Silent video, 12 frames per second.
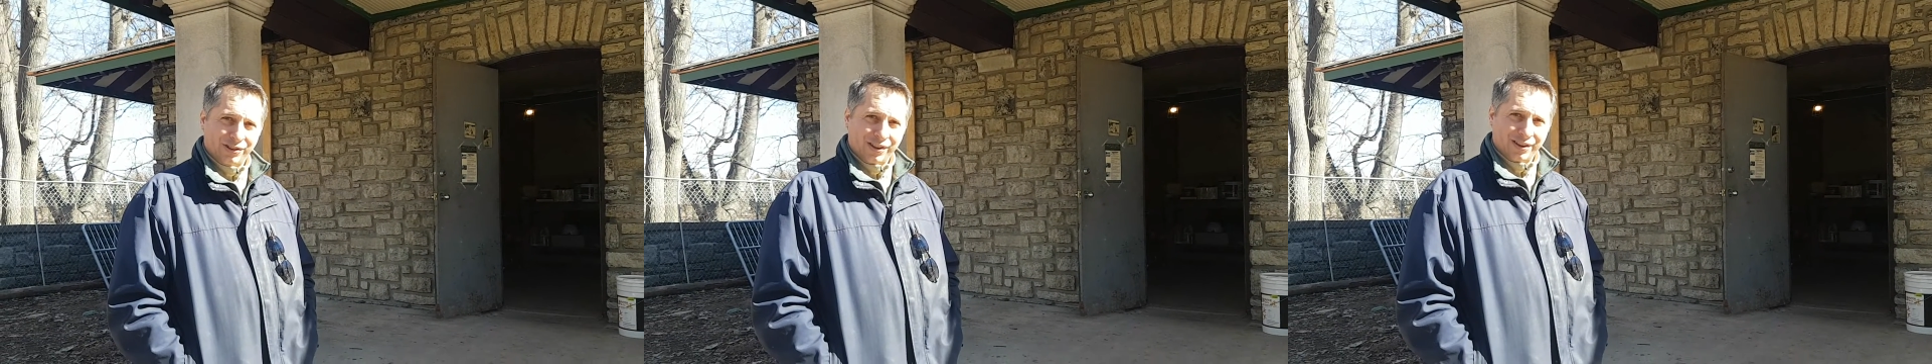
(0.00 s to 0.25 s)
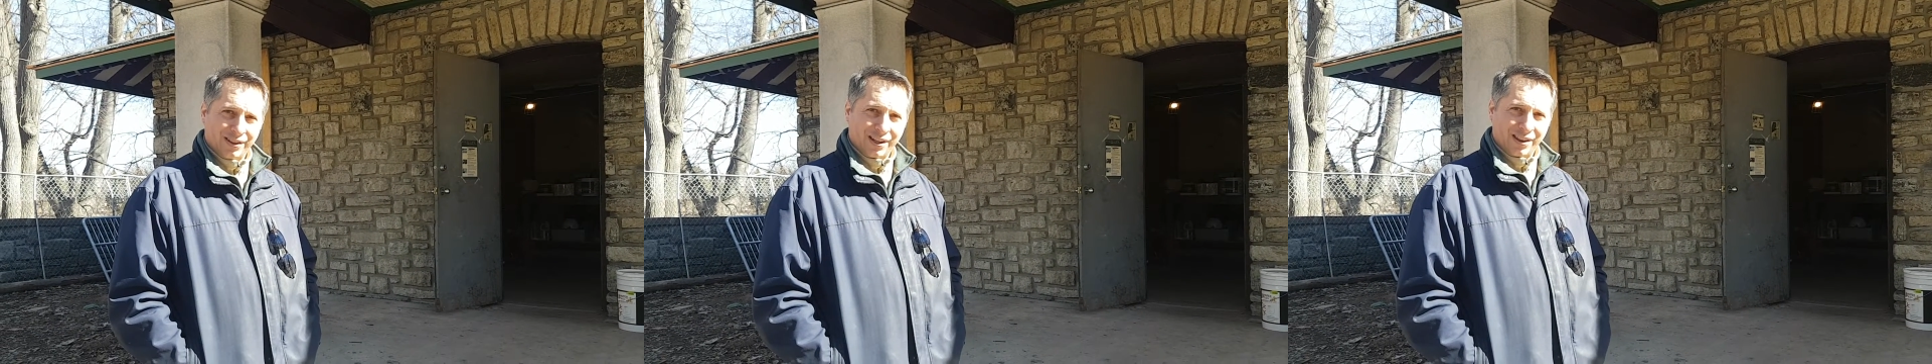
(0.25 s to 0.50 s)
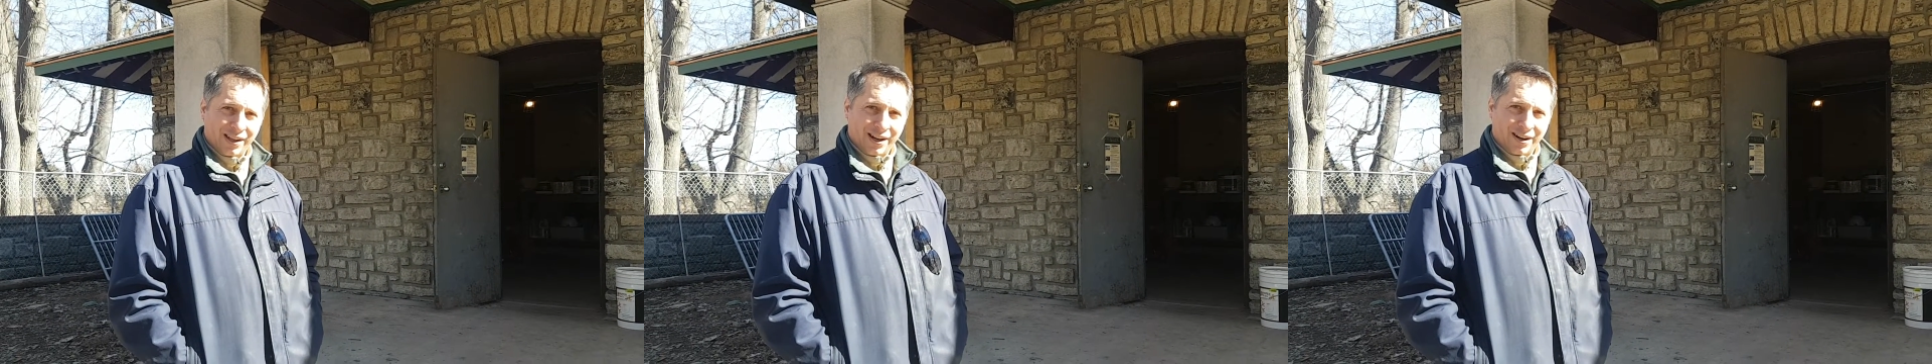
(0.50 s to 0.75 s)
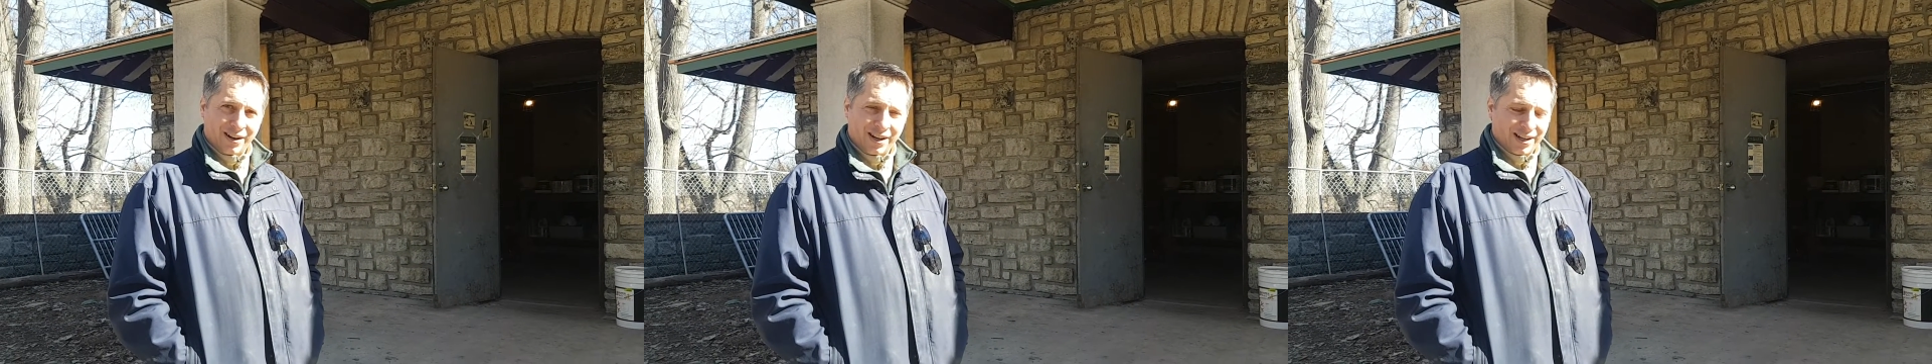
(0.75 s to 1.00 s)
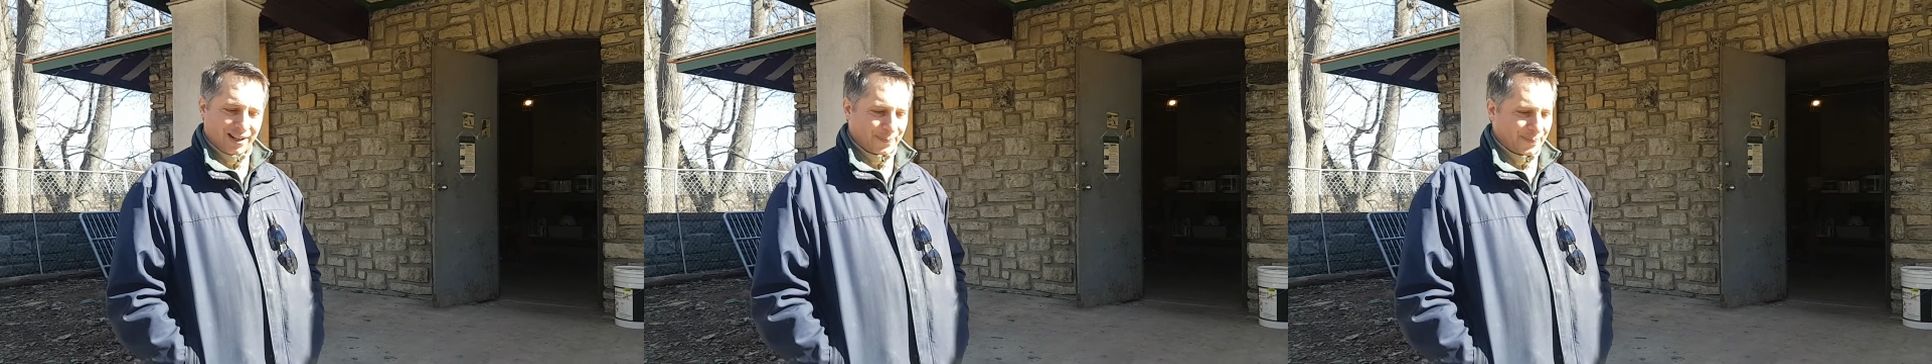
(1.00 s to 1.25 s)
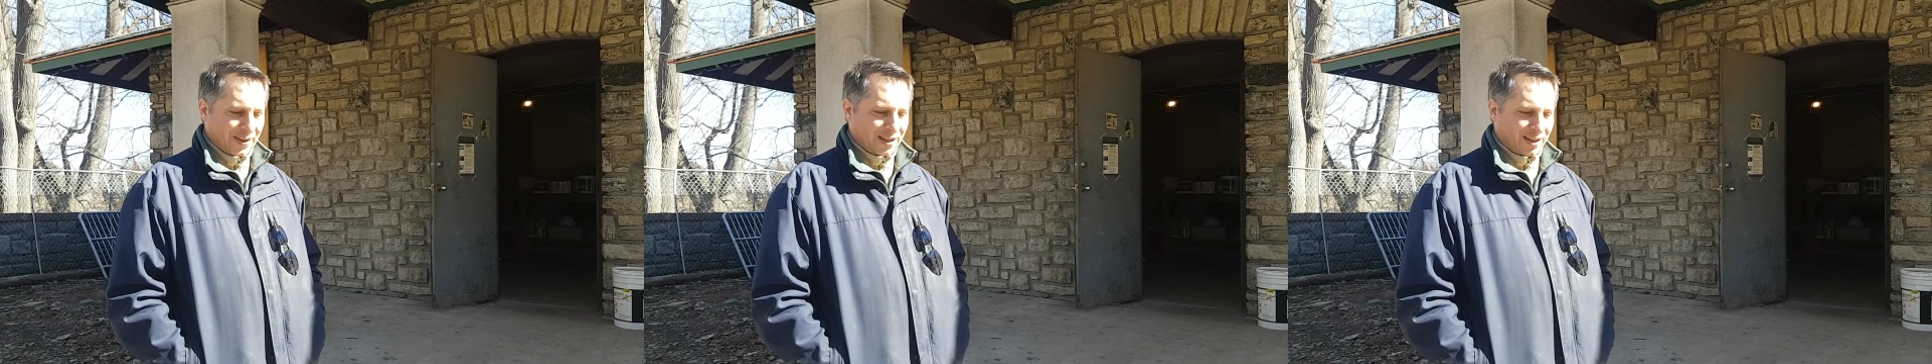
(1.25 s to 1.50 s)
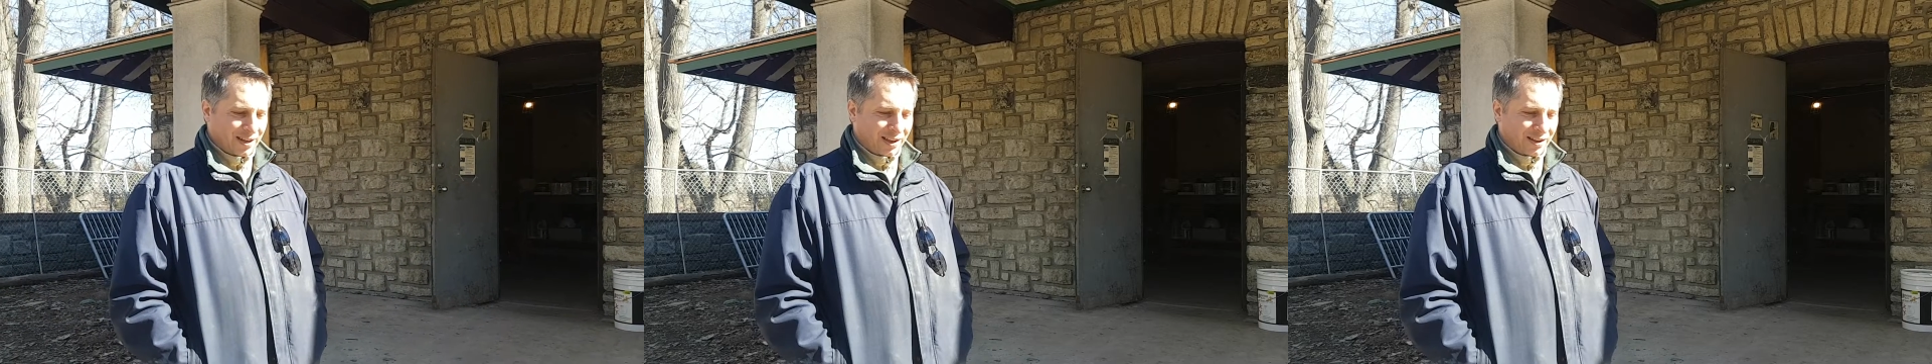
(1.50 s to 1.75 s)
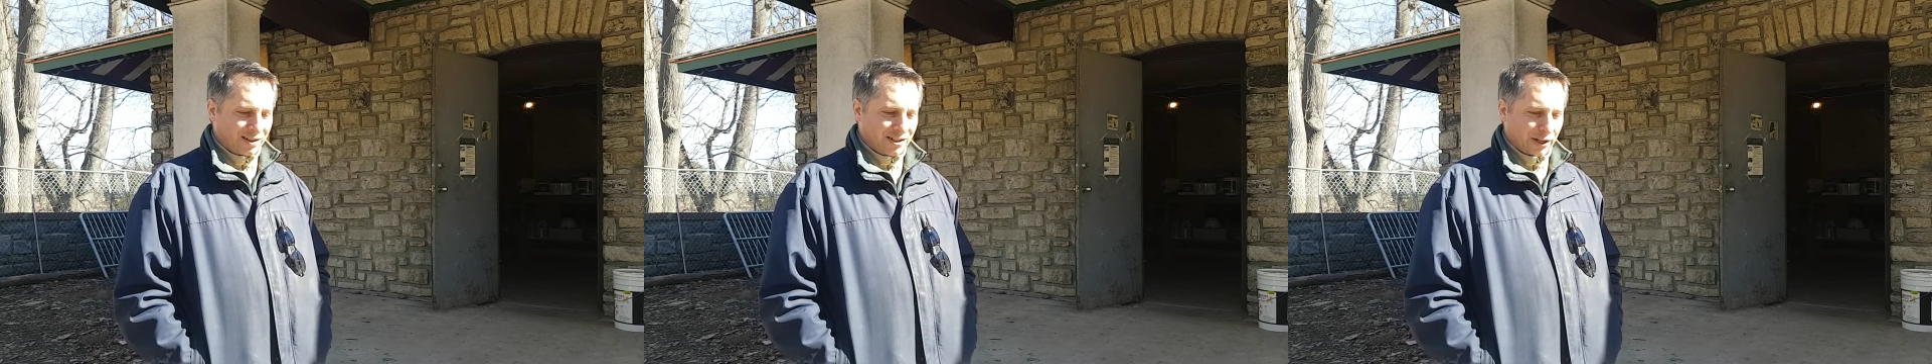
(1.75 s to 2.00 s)
in their
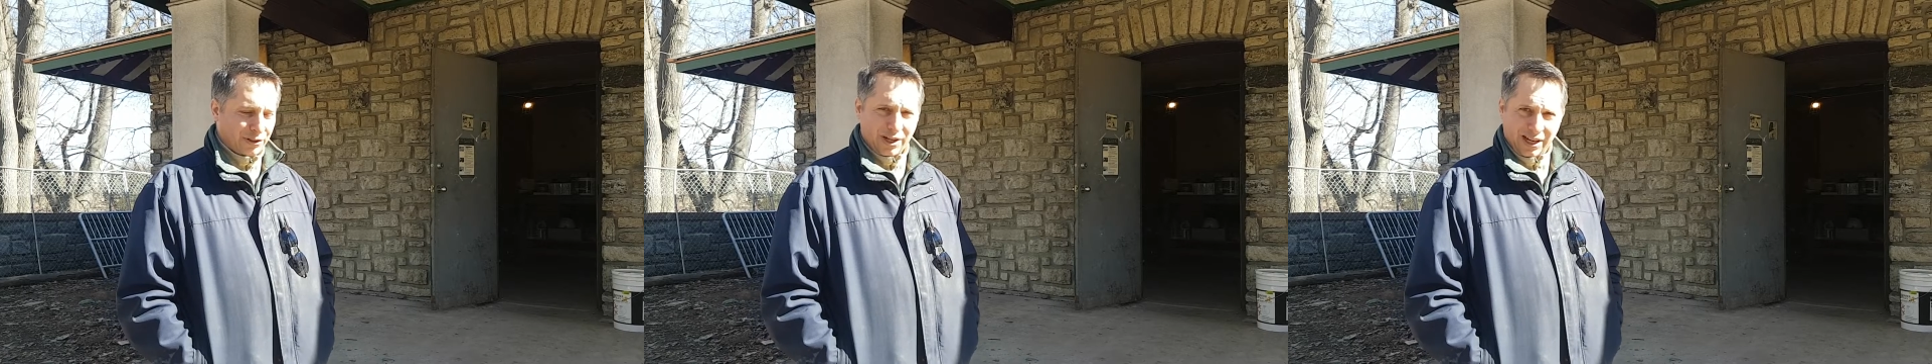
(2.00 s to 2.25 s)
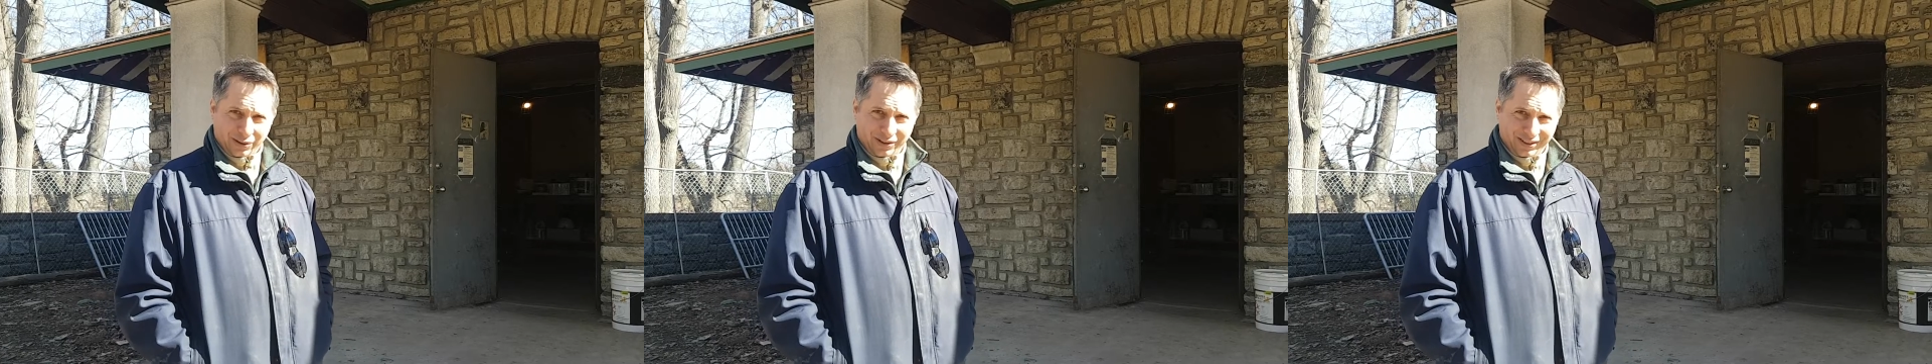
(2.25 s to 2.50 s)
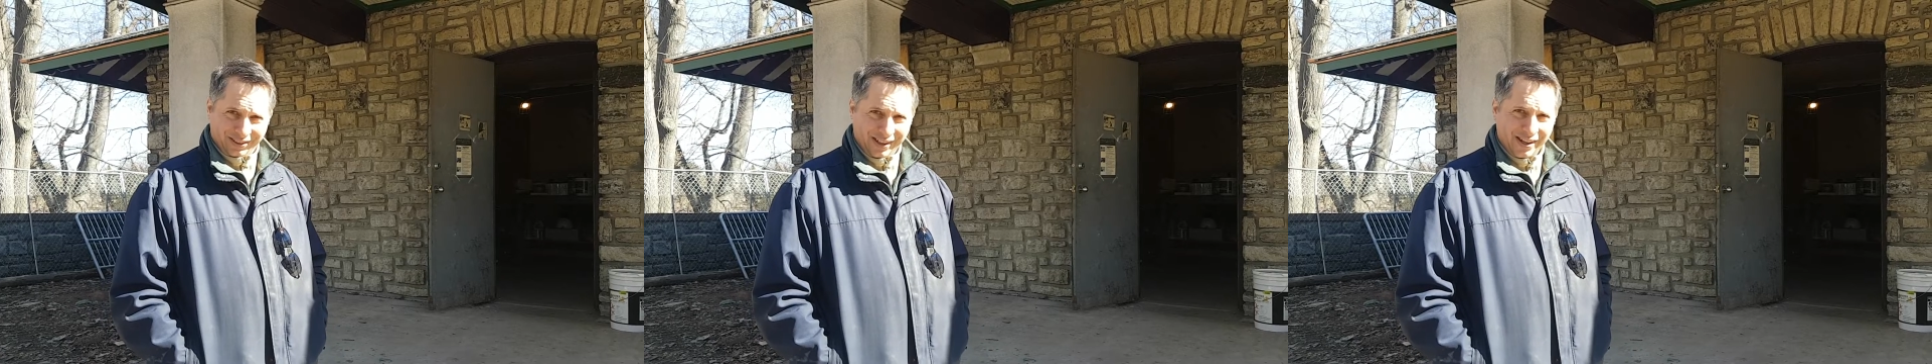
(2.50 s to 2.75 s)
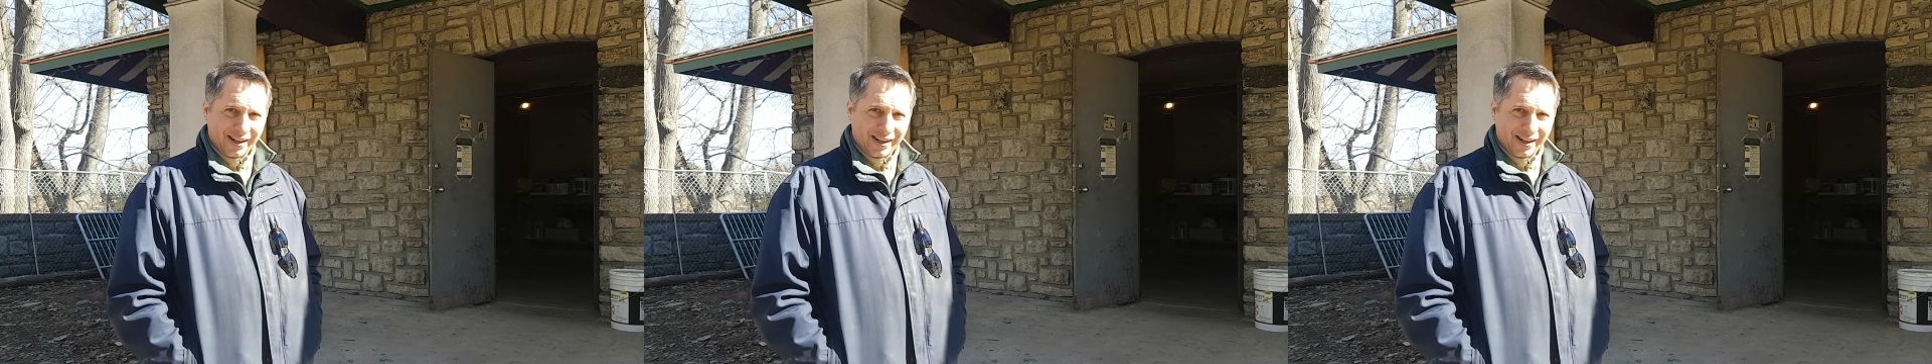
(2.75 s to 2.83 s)
shelter houses.